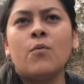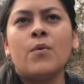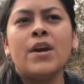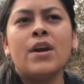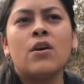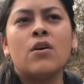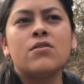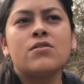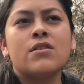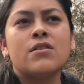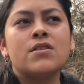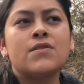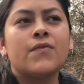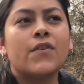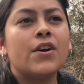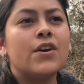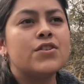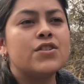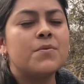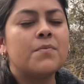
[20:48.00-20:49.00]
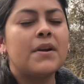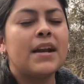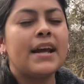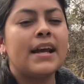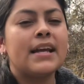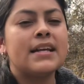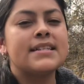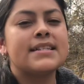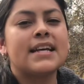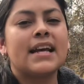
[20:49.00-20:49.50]
we go to this furniture
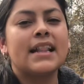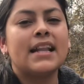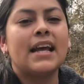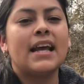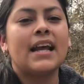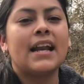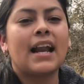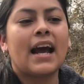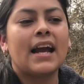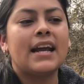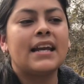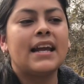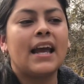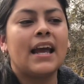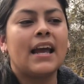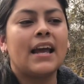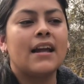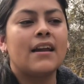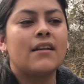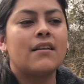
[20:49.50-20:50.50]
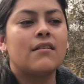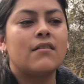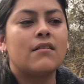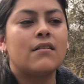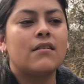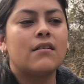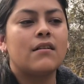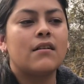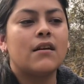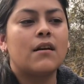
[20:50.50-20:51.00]
place, and then I get
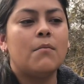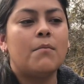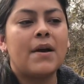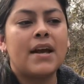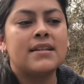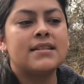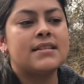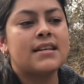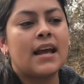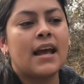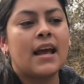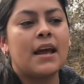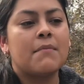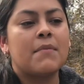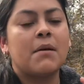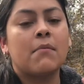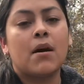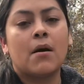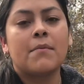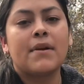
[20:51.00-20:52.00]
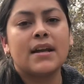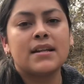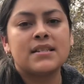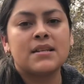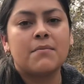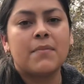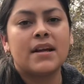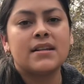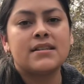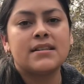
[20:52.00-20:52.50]
a bed set, my mom
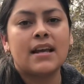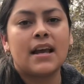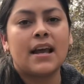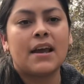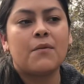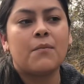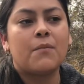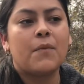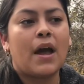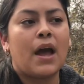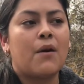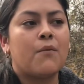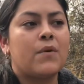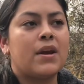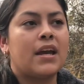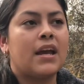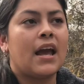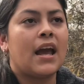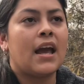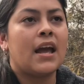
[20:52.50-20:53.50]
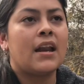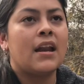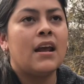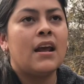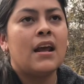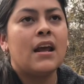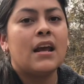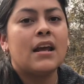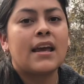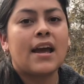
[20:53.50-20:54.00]
gets a bed set, and we get
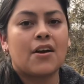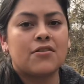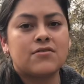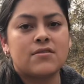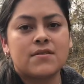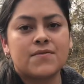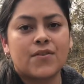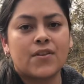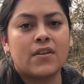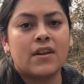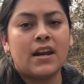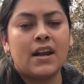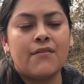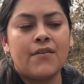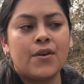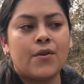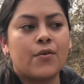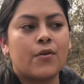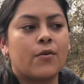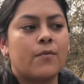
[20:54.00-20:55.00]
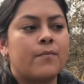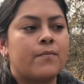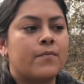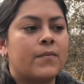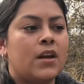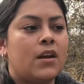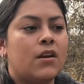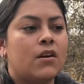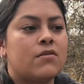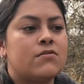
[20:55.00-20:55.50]
couches for the living room,
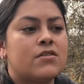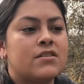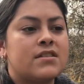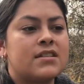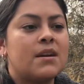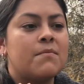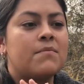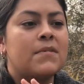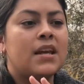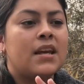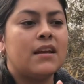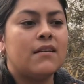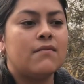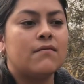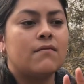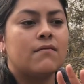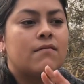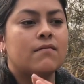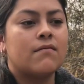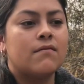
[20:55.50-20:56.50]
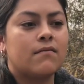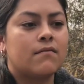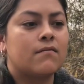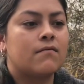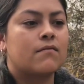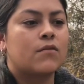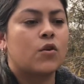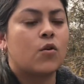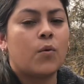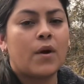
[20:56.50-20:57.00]
you know, just something
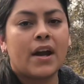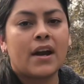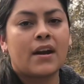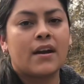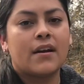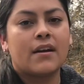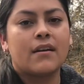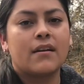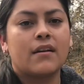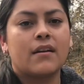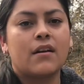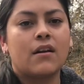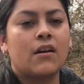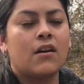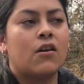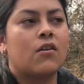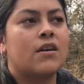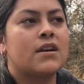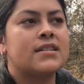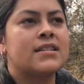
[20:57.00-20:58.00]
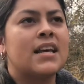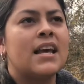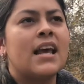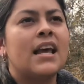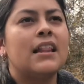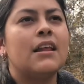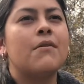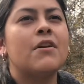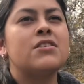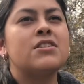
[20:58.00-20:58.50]
quick, you know, because
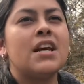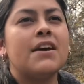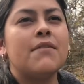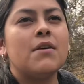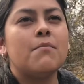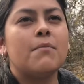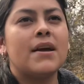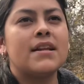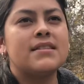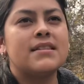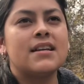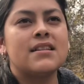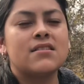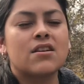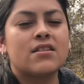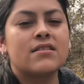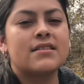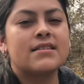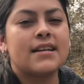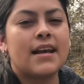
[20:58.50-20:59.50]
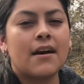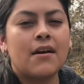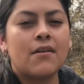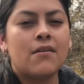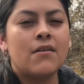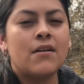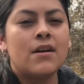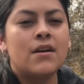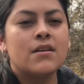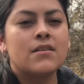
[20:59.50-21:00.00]
they were actually having bed sets on
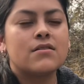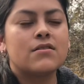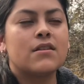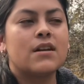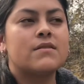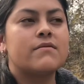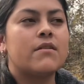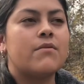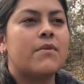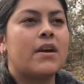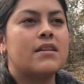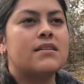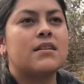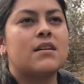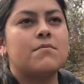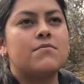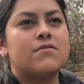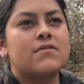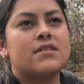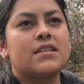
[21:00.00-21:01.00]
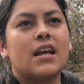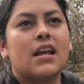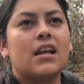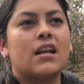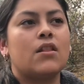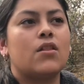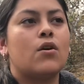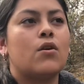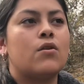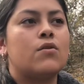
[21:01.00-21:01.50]
sale, so that's why we ended up just
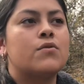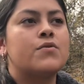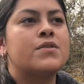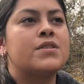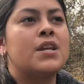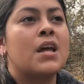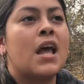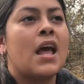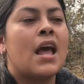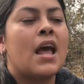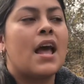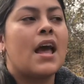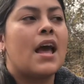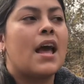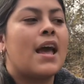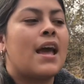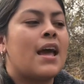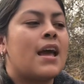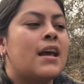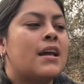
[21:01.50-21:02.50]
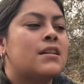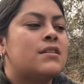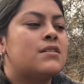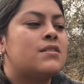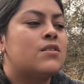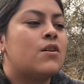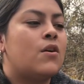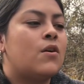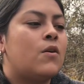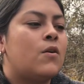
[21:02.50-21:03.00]
getting those. And
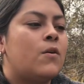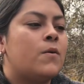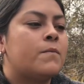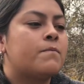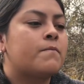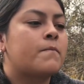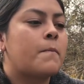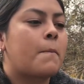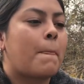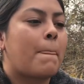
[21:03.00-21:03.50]
so